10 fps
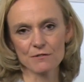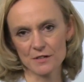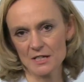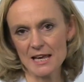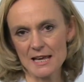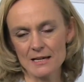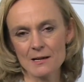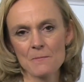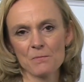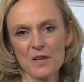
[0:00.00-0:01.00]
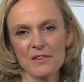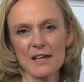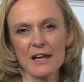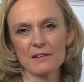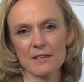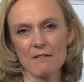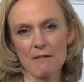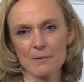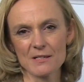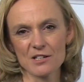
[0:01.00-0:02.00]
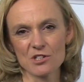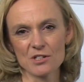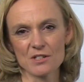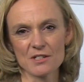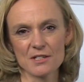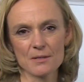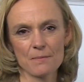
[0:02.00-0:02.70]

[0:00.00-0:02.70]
fatigue at the end of their repetitions.